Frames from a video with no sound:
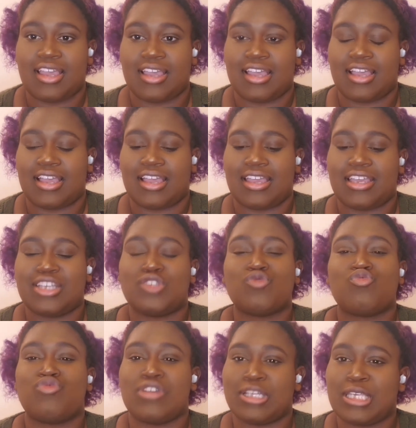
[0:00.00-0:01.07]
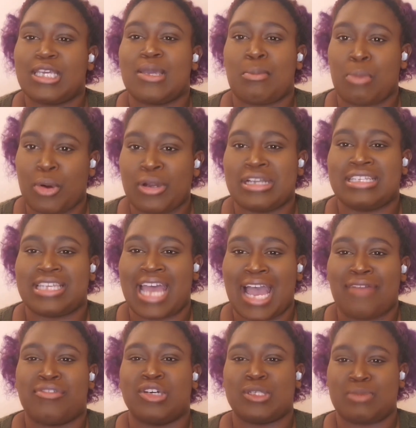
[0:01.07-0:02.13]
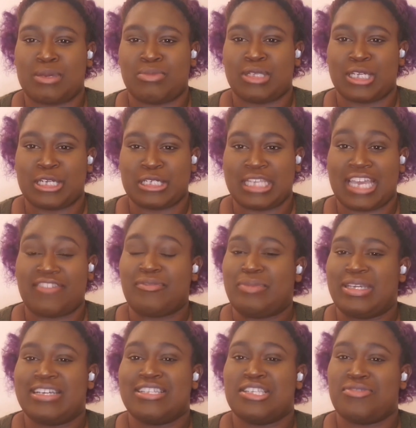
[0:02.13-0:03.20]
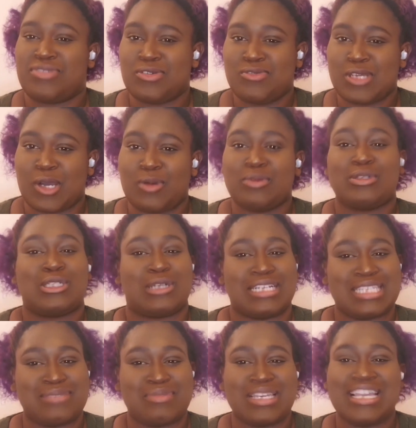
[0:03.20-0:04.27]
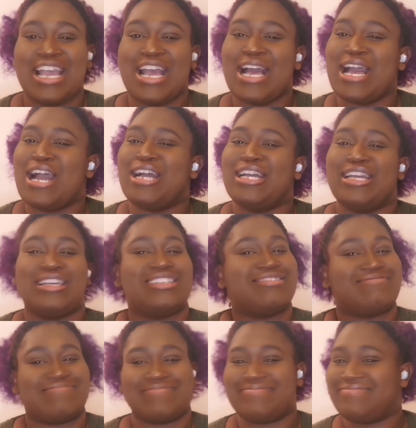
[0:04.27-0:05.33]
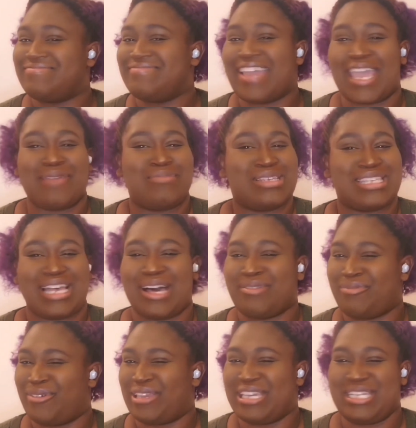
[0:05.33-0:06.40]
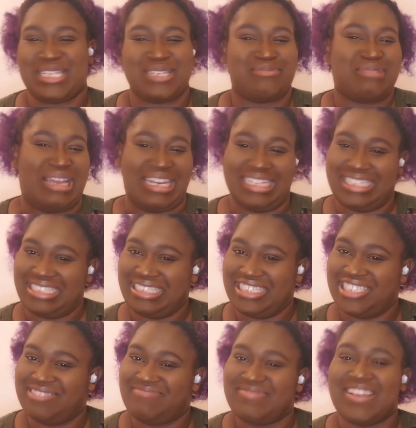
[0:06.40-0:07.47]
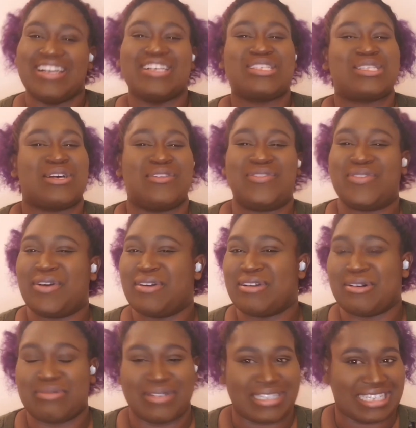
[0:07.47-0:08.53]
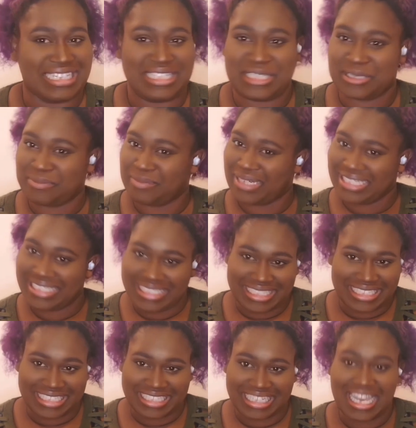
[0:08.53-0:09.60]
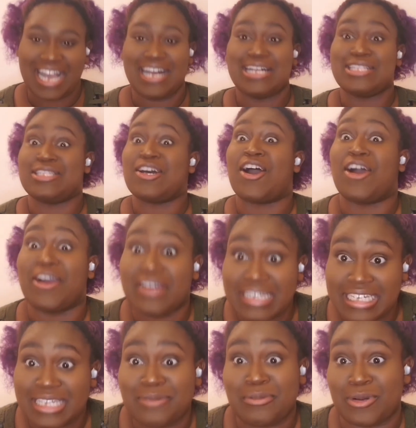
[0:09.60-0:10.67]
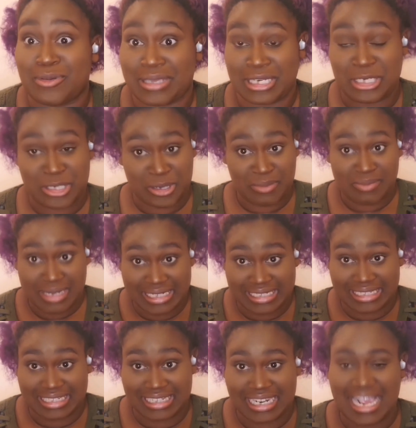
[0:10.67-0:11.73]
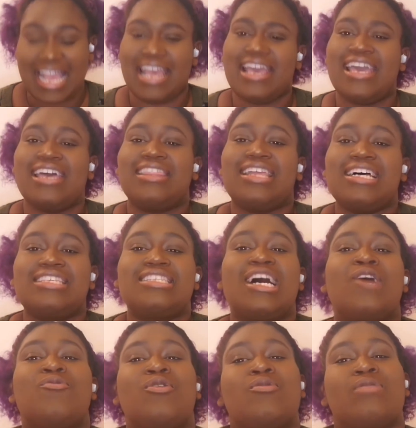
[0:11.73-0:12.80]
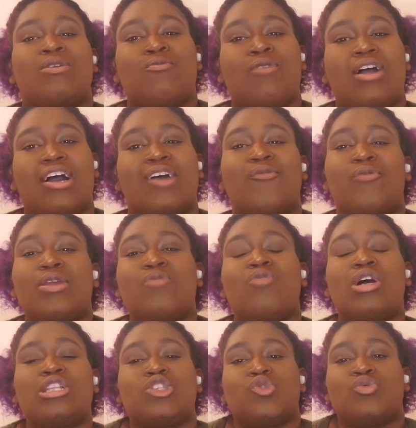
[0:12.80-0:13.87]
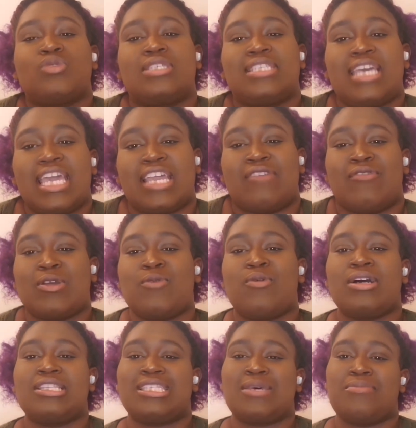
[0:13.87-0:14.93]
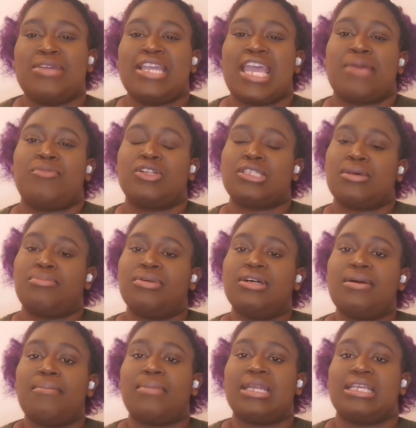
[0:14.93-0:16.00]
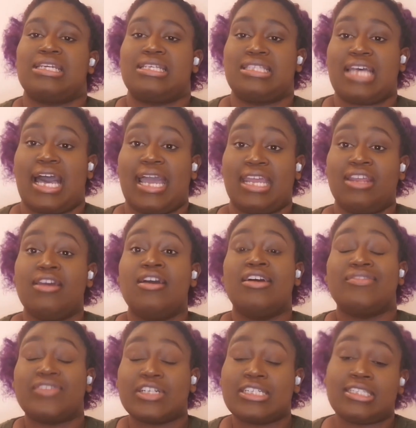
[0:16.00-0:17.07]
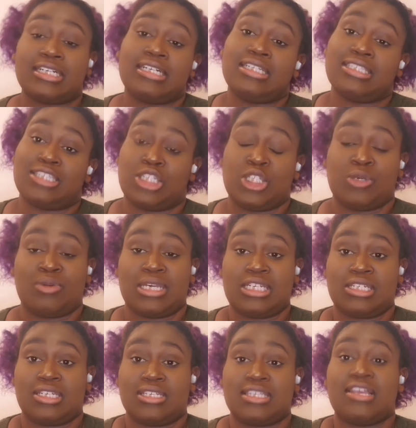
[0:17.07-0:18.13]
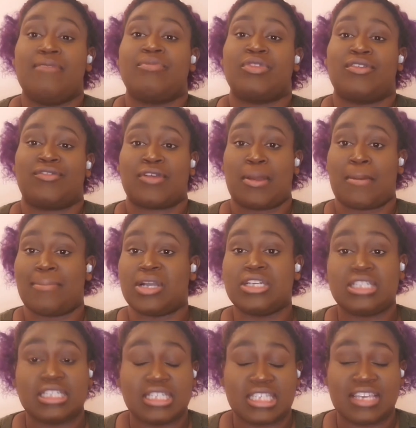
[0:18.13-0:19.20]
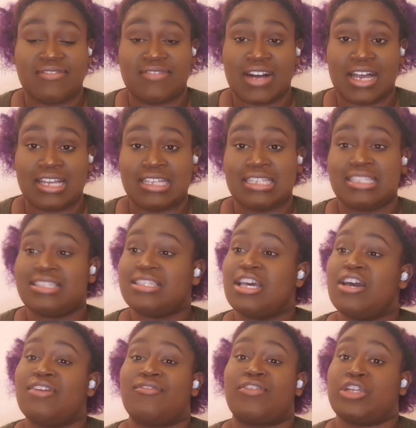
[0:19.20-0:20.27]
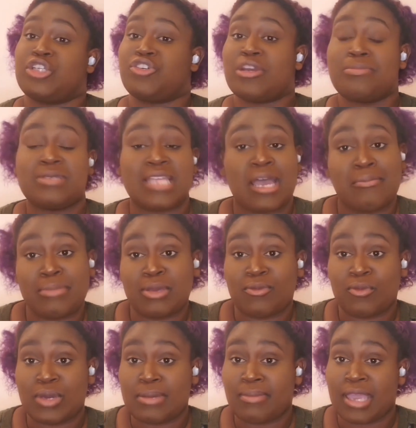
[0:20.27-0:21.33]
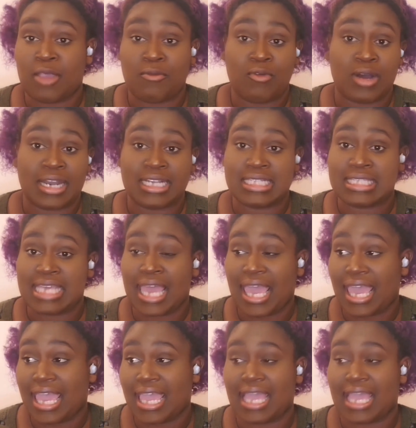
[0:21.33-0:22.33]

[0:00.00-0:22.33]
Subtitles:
It's really important to have those people in your life, because if you don't, trust me, Amazon will get your money, Sephora will get your money, Target will get your money, and that's not what we want. We want to save. We want to be able to put money aside for certain situations, for emergency funds, for trips that we might want to take,